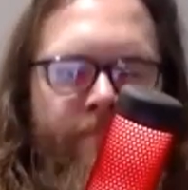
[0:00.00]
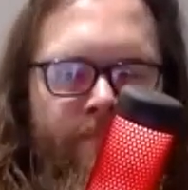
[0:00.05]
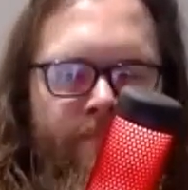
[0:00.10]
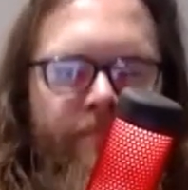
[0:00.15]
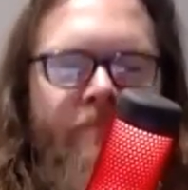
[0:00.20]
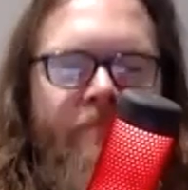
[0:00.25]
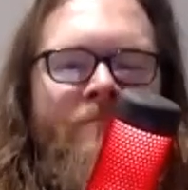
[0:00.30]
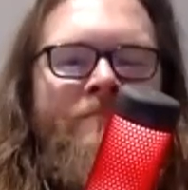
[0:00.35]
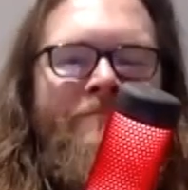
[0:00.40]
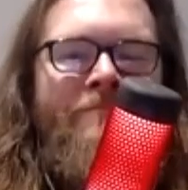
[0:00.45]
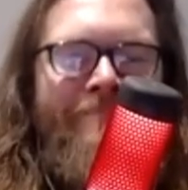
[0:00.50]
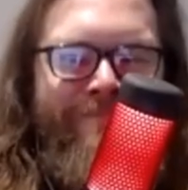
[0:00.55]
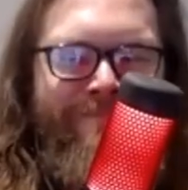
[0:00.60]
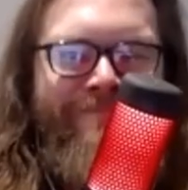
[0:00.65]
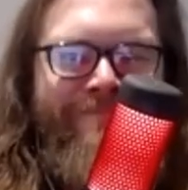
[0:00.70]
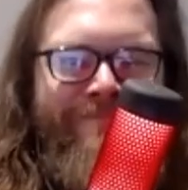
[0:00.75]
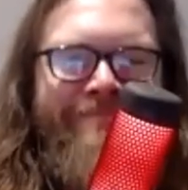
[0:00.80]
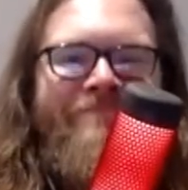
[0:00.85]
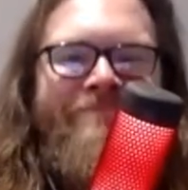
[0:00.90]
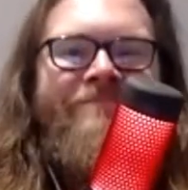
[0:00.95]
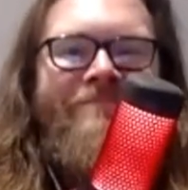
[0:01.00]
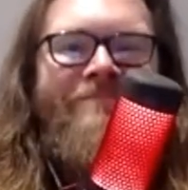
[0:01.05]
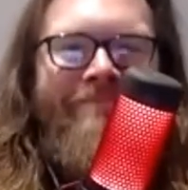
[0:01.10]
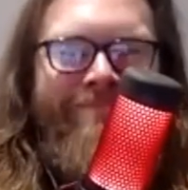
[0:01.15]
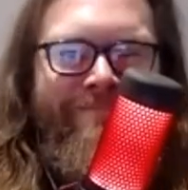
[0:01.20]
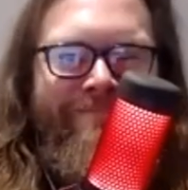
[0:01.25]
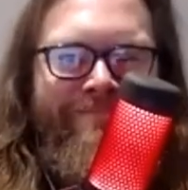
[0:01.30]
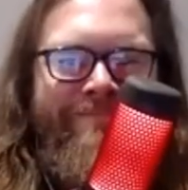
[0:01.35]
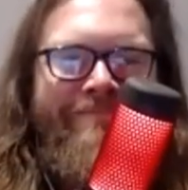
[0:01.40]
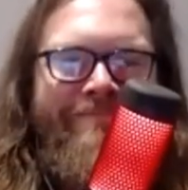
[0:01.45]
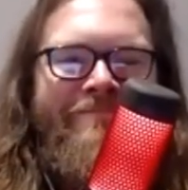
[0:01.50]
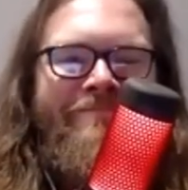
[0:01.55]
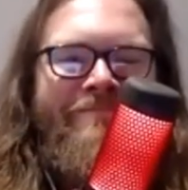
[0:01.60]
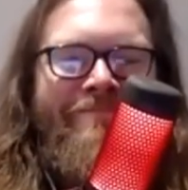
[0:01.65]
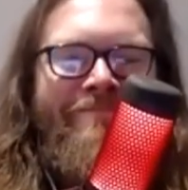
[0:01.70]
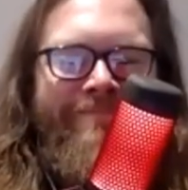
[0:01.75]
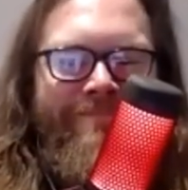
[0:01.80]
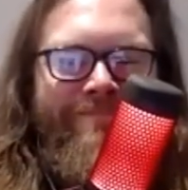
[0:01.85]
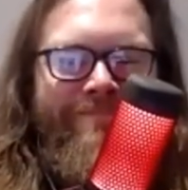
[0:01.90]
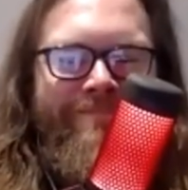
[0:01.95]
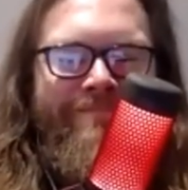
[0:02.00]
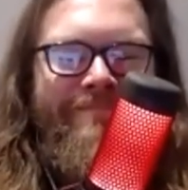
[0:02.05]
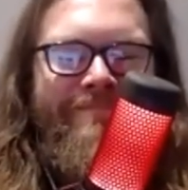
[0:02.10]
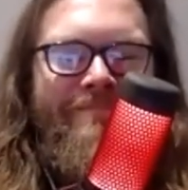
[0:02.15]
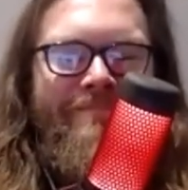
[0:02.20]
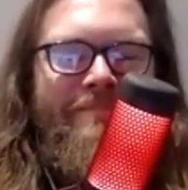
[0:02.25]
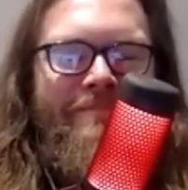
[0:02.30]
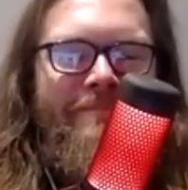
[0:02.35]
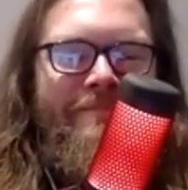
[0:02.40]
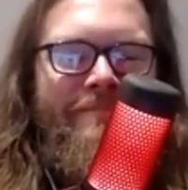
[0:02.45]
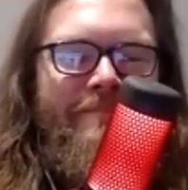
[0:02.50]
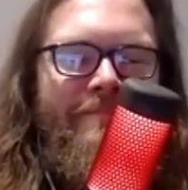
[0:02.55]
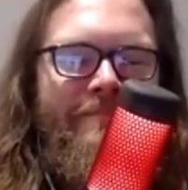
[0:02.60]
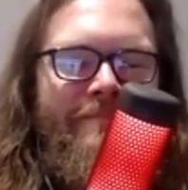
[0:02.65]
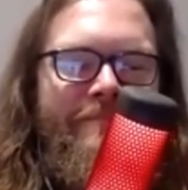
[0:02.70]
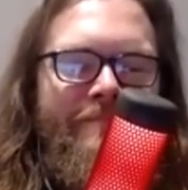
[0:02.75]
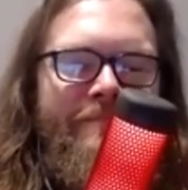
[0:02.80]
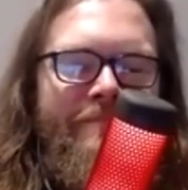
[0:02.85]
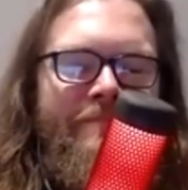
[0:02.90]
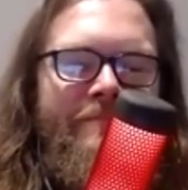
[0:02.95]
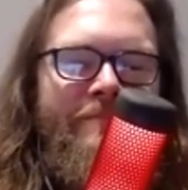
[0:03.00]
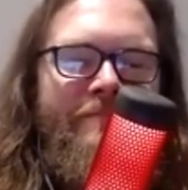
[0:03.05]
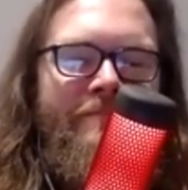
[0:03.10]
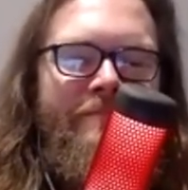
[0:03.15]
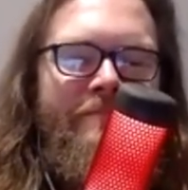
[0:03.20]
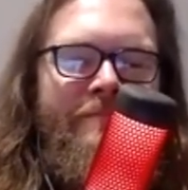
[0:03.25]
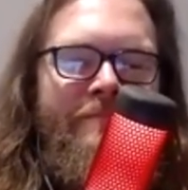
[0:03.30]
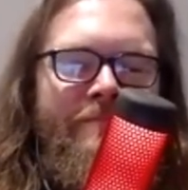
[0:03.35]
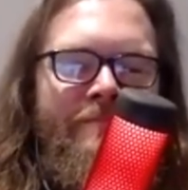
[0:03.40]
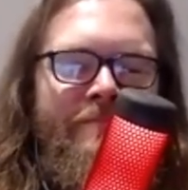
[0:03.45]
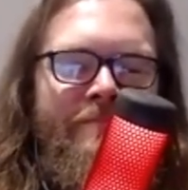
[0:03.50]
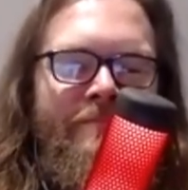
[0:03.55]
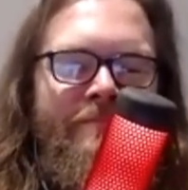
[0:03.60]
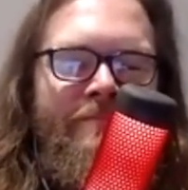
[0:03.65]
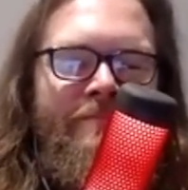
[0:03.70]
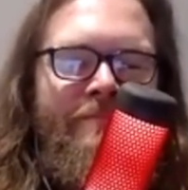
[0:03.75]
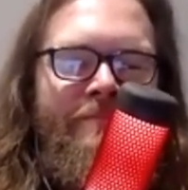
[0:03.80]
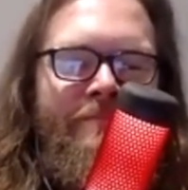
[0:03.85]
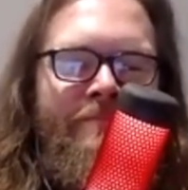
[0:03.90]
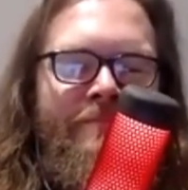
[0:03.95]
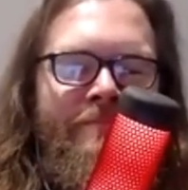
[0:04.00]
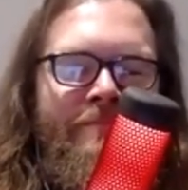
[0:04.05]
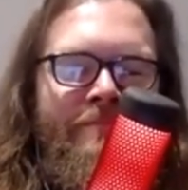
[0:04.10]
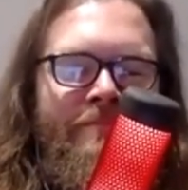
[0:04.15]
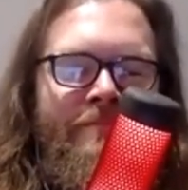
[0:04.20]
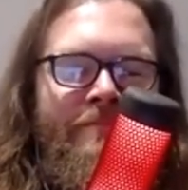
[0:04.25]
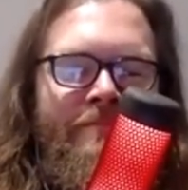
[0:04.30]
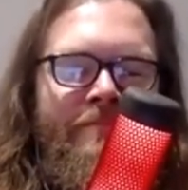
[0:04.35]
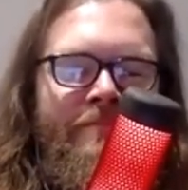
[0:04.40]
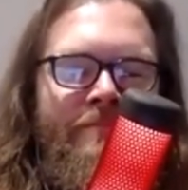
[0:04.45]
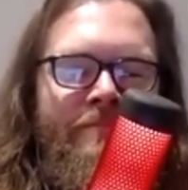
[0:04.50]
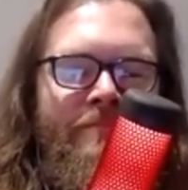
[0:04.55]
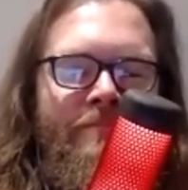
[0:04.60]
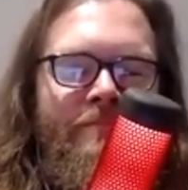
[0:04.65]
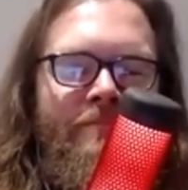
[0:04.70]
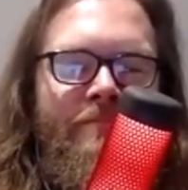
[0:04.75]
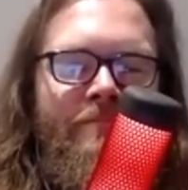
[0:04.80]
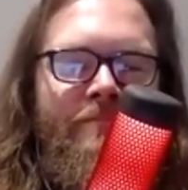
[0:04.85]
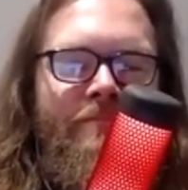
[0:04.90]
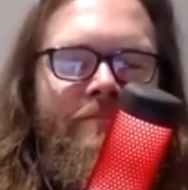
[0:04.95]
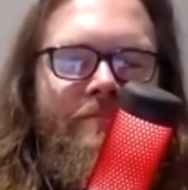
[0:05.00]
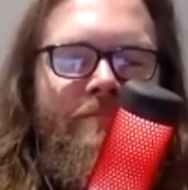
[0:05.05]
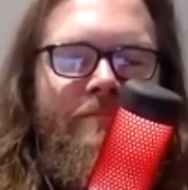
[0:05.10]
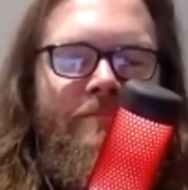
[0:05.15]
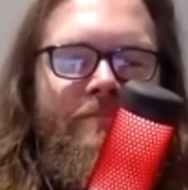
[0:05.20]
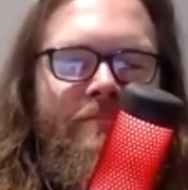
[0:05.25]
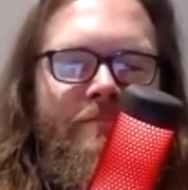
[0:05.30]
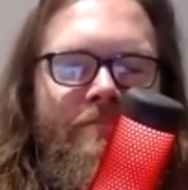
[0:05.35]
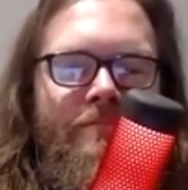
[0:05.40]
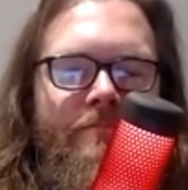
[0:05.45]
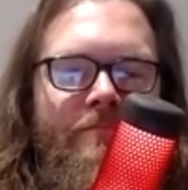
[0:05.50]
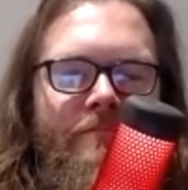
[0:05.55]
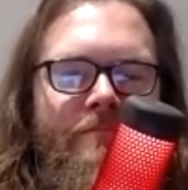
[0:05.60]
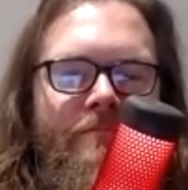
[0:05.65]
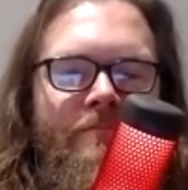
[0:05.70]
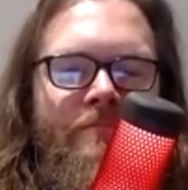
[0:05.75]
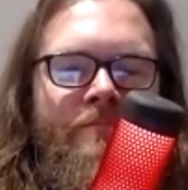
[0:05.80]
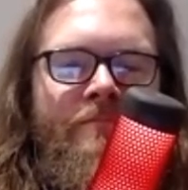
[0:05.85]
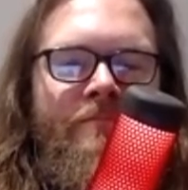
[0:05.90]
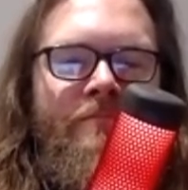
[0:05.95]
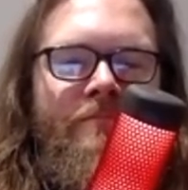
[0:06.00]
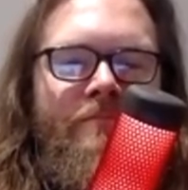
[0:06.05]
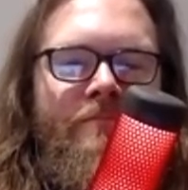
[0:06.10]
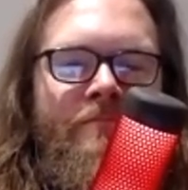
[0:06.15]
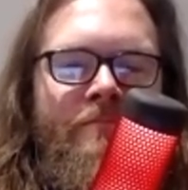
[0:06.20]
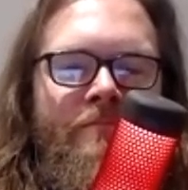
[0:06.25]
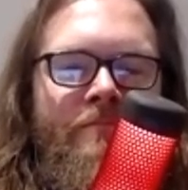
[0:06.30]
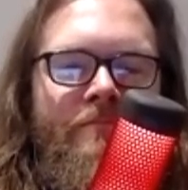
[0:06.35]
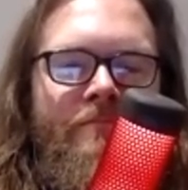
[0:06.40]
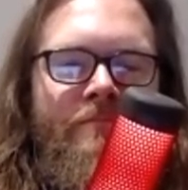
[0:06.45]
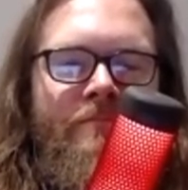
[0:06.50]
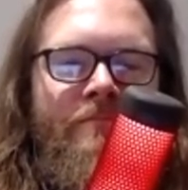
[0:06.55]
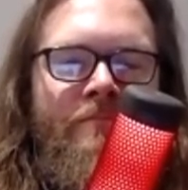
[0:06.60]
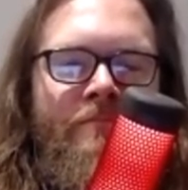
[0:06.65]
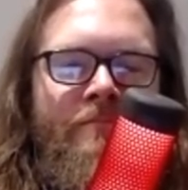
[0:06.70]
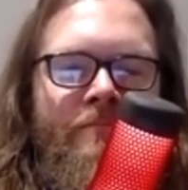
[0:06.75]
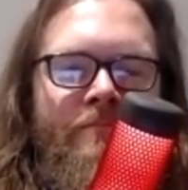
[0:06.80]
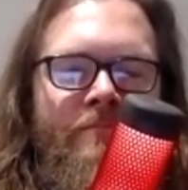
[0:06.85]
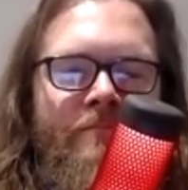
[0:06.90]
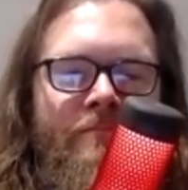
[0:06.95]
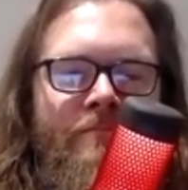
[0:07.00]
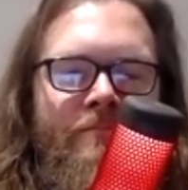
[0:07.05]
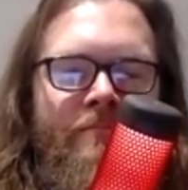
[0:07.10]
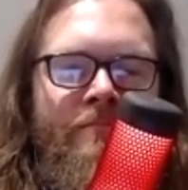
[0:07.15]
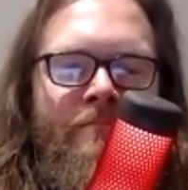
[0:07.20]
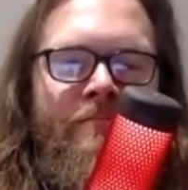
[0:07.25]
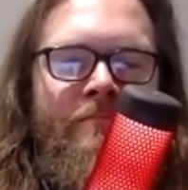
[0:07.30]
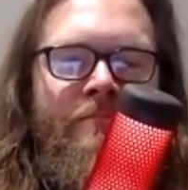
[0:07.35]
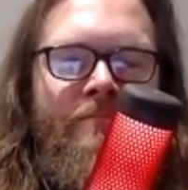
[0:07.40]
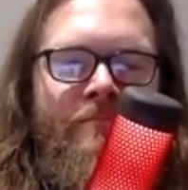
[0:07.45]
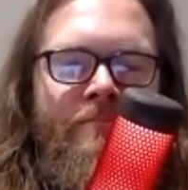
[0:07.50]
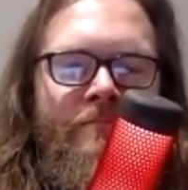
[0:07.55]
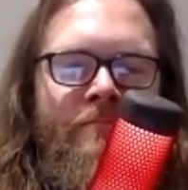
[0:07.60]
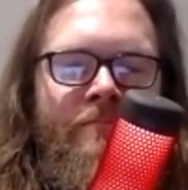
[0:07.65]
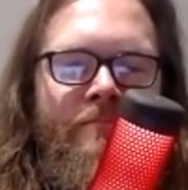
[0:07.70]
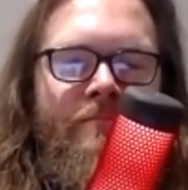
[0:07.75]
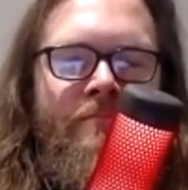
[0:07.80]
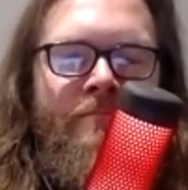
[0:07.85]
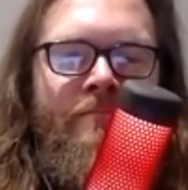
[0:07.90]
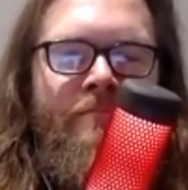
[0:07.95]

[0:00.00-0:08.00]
No words are spoken by the person on screen.